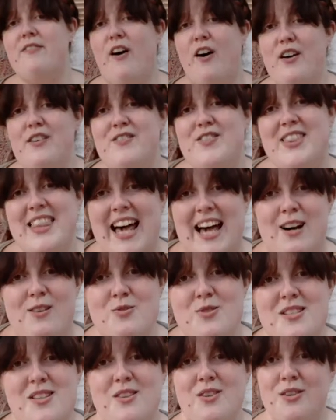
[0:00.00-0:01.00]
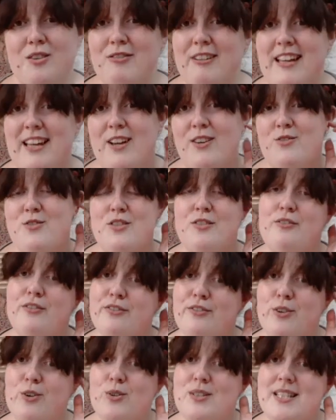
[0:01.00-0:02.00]

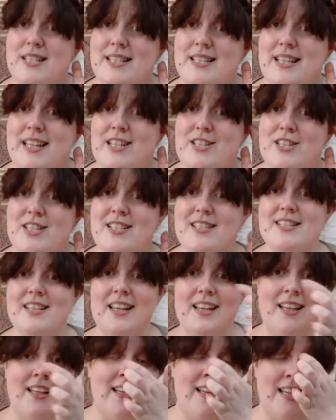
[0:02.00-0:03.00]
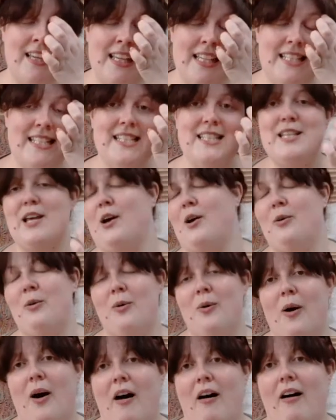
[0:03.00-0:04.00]
5,340 stitches.
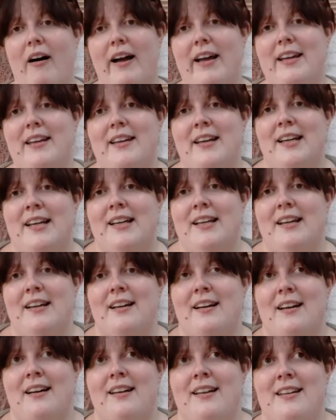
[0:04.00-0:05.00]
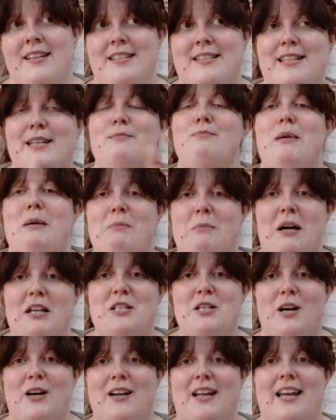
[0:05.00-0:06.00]
So I didn't meet my
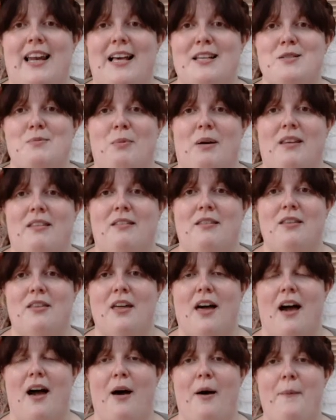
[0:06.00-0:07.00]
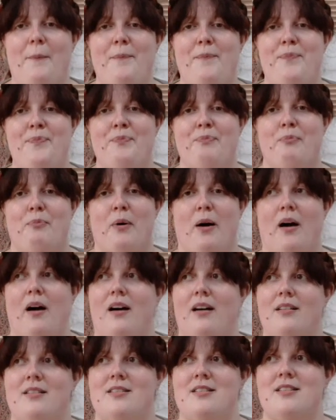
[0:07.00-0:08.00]
target last month,
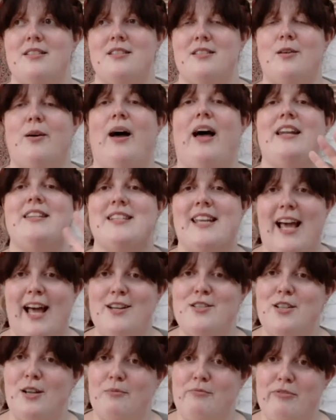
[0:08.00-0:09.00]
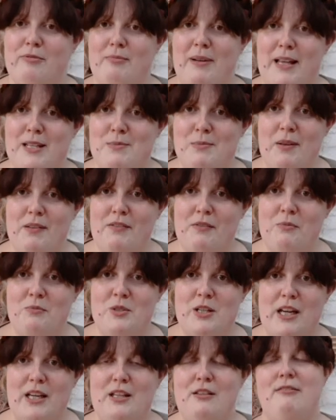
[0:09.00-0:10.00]
but so I had to catch up from last month, from
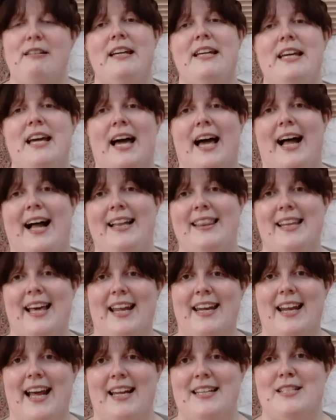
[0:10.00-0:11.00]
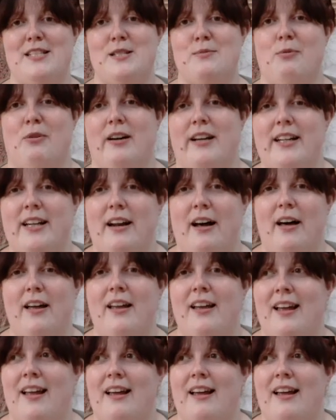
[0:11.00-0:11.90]
January, and then added some more in, and I